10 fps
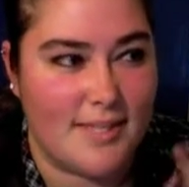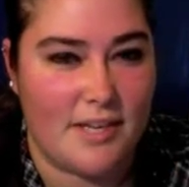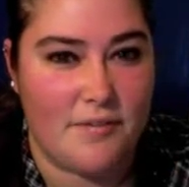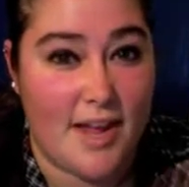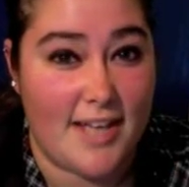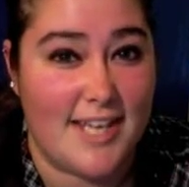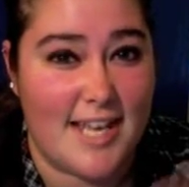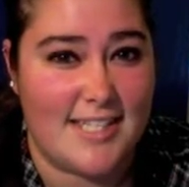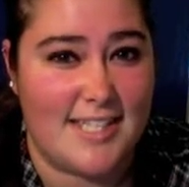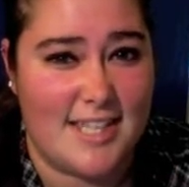if I had to
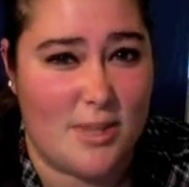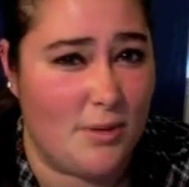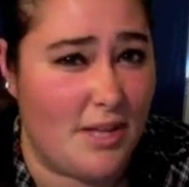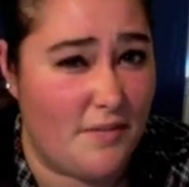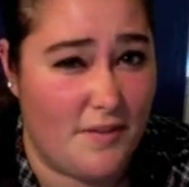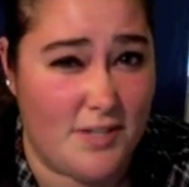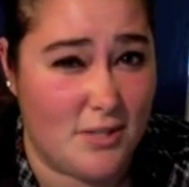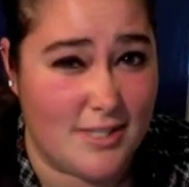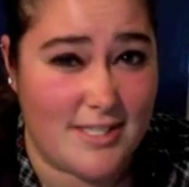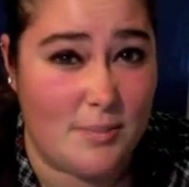guess, I'd say there were like 50
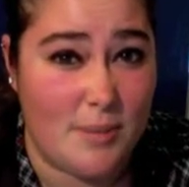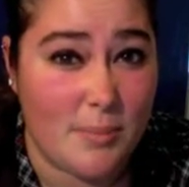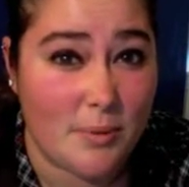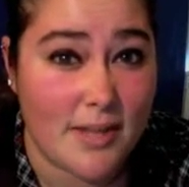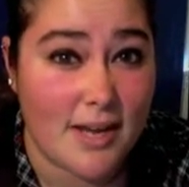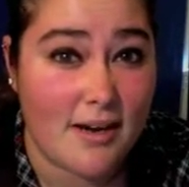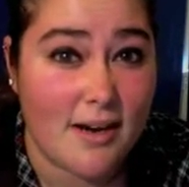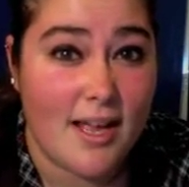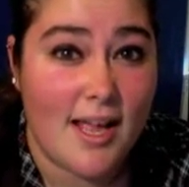or 60 people there.